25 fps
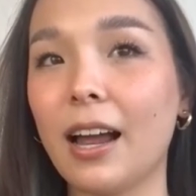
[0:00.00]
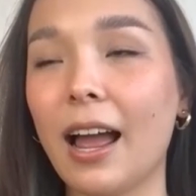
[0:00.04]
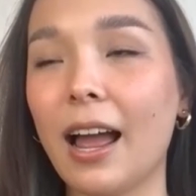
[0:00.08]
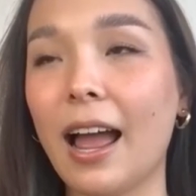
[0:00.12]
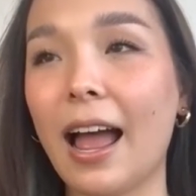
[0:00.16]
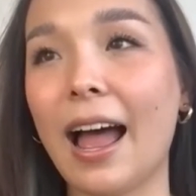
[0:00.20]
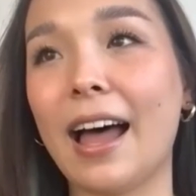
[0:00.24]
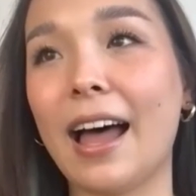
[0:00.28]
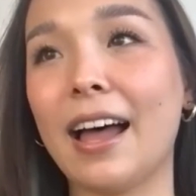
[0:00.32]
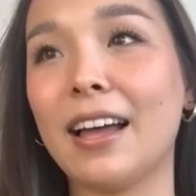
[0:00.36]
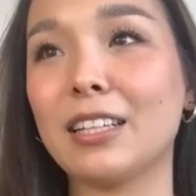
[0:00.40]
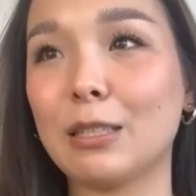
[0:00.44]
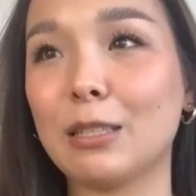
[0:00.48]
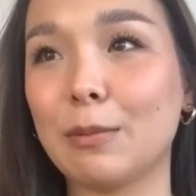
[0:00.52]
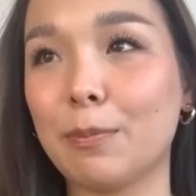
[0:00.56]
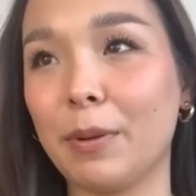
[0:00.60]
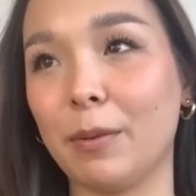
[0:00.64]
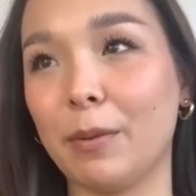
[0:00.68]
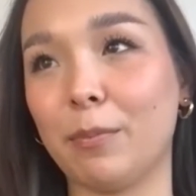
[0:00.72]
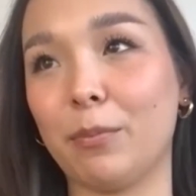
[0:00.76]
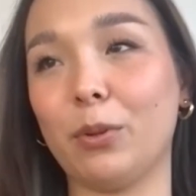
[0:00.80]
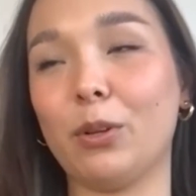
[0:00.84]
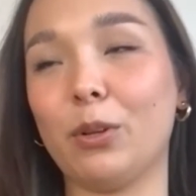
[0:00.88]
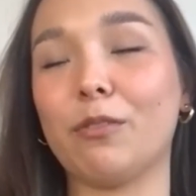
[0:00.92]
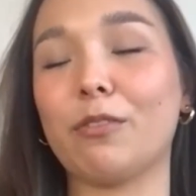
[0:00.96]
as
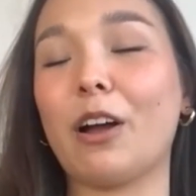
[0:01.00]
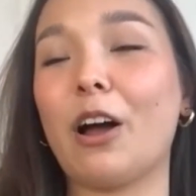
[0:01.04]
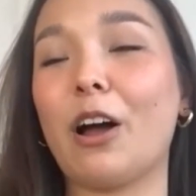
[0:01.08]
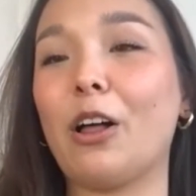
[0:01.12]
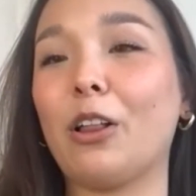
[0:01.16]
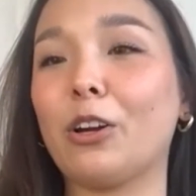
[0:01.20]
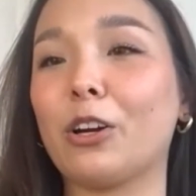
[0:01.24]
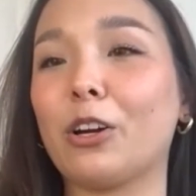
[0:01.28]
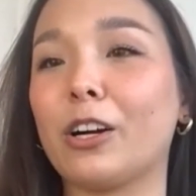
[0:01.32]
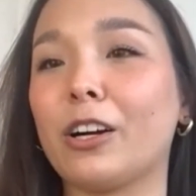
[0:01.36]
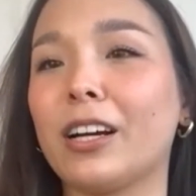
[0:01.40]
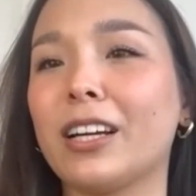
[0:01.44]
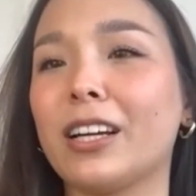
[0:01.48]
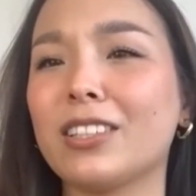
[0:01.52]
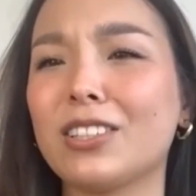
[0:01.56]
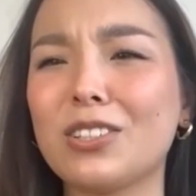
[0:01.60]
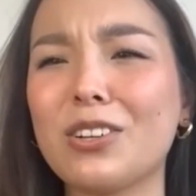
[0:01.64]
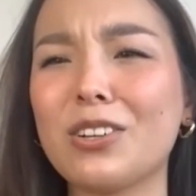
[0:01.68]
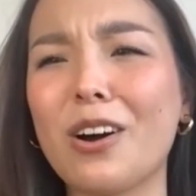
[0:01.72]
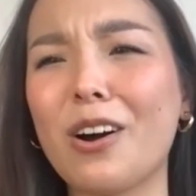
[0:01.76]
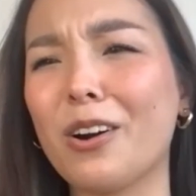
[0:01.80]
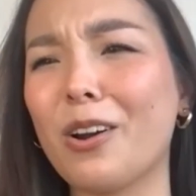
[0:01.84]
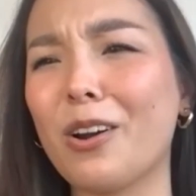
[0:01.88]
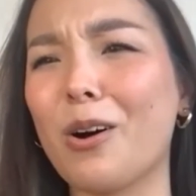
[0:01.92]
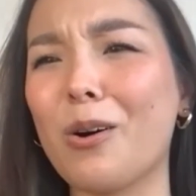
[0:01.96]
people of color, it's
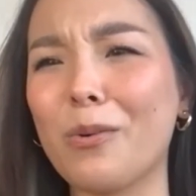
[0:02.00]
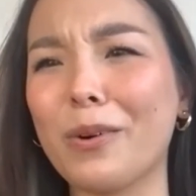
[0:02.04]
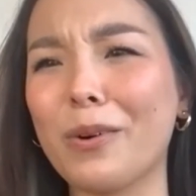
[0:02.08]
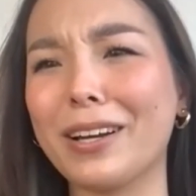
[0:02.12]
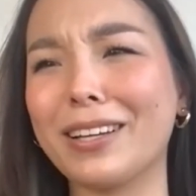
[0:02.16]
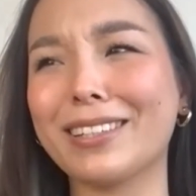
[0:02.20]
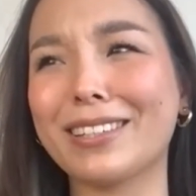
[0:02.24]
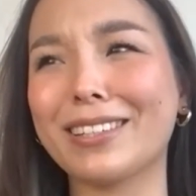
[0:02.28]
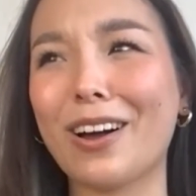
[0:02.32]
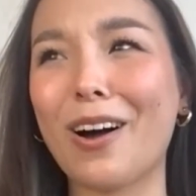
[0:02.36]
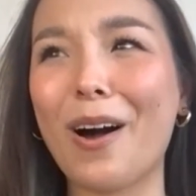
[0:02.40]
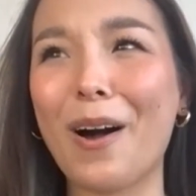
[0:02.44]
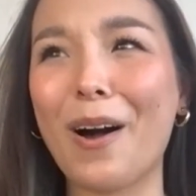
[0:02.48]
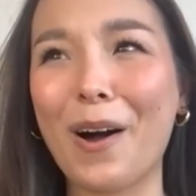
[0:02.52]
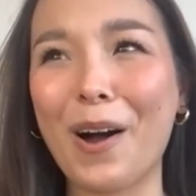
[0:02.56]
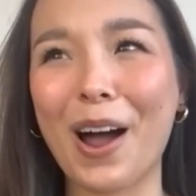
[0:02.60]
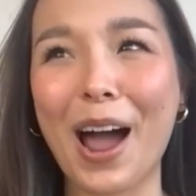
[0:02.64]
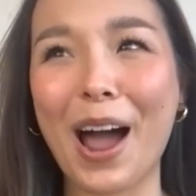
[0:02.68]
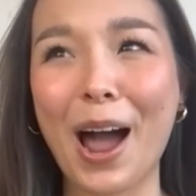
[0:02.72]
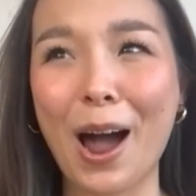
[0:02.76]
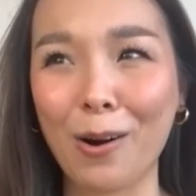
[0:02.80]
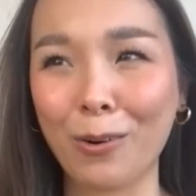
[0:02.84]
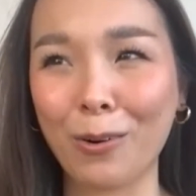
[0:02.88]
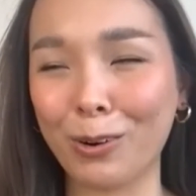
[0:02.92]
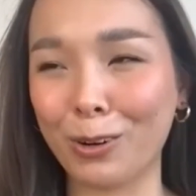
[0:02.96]
not always
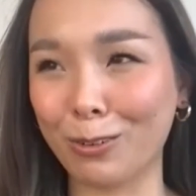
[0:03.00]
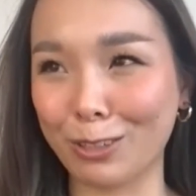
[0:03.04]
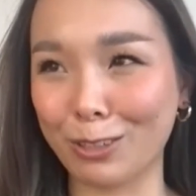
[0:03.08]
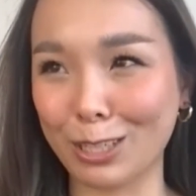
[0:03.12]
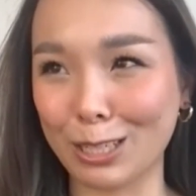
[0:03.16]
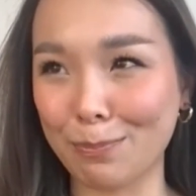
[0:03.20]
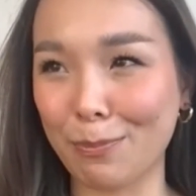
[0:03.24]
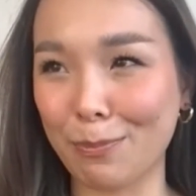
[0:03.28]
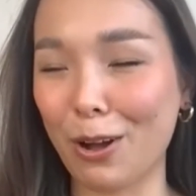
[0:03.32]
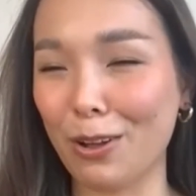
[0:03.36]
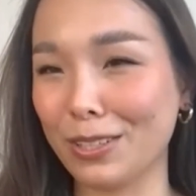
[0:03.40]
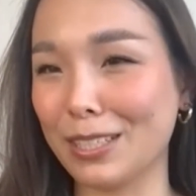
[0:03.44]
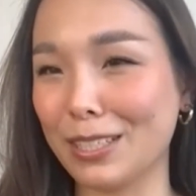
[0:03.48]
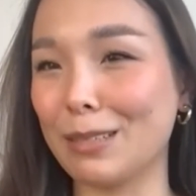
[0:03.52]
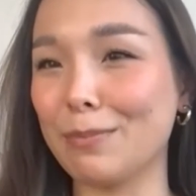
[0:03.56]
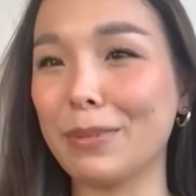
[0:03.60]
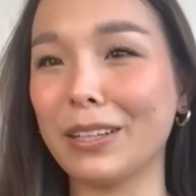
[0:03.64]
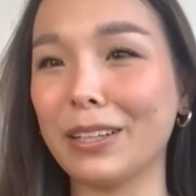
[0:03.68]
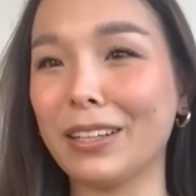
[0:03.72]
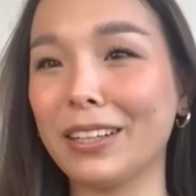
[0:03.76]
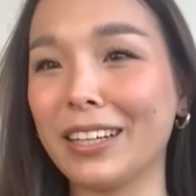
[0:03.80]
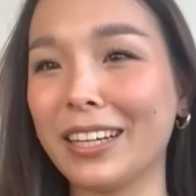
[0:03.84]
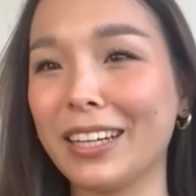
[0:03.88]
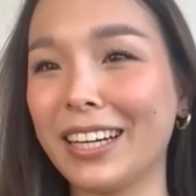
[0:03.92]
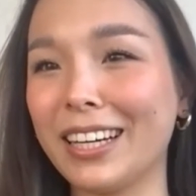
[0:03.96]
our
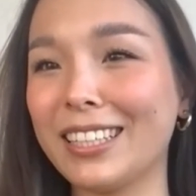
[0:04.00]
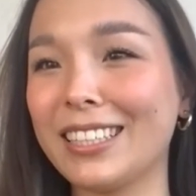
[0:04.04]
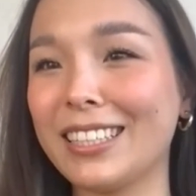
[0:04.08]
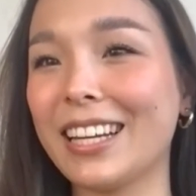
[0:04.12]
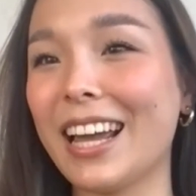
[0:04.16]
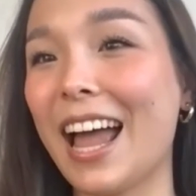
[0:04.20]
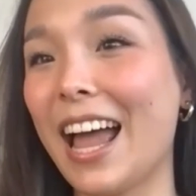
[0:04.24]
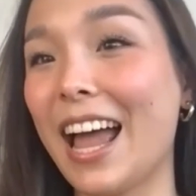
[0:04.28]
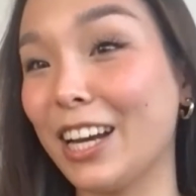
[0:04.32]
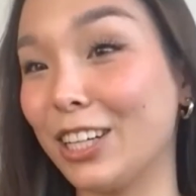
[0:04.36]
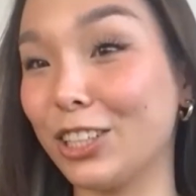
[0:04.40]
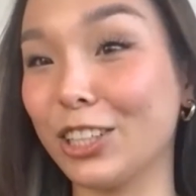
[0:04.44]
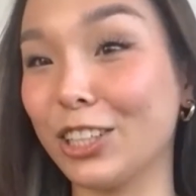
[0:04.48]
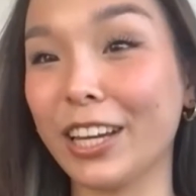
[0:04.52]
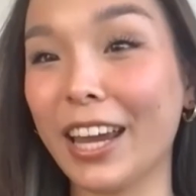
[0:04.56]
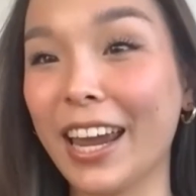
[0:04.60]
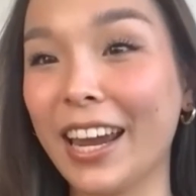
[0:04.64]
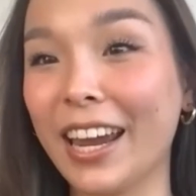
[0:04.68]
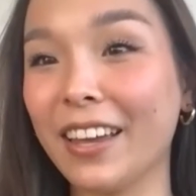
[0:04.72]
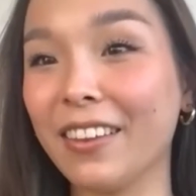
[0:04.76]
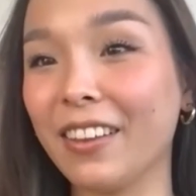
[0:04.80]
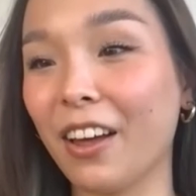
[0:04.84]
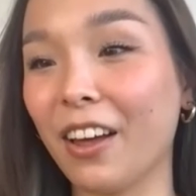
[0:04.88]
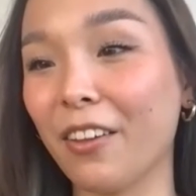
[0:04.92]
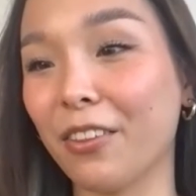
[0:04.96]
responsibility to
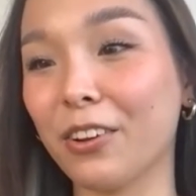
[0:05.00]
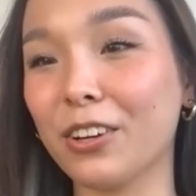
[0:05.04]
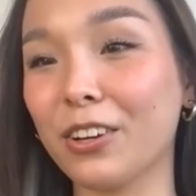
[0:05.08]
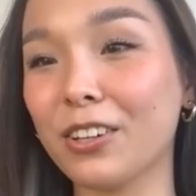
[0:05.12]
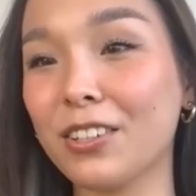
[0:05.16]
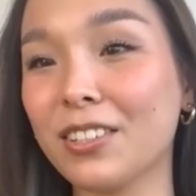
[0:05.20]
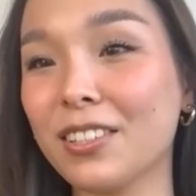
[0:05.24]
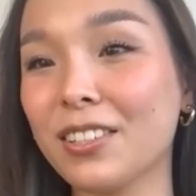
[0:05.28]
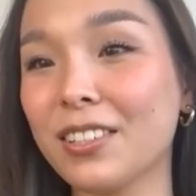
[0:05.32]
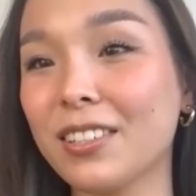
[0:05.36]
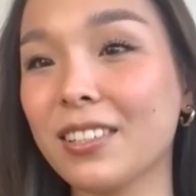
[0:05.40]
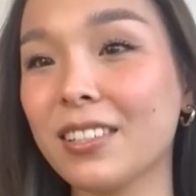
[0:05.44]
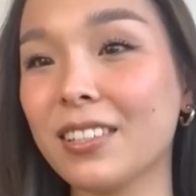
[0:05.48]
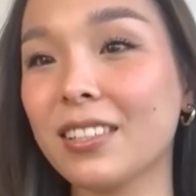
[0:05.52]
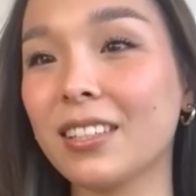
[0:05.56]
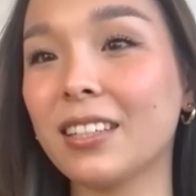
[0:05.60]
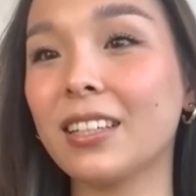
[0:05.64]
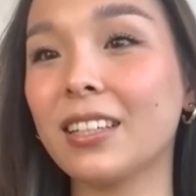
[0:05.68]
educate others.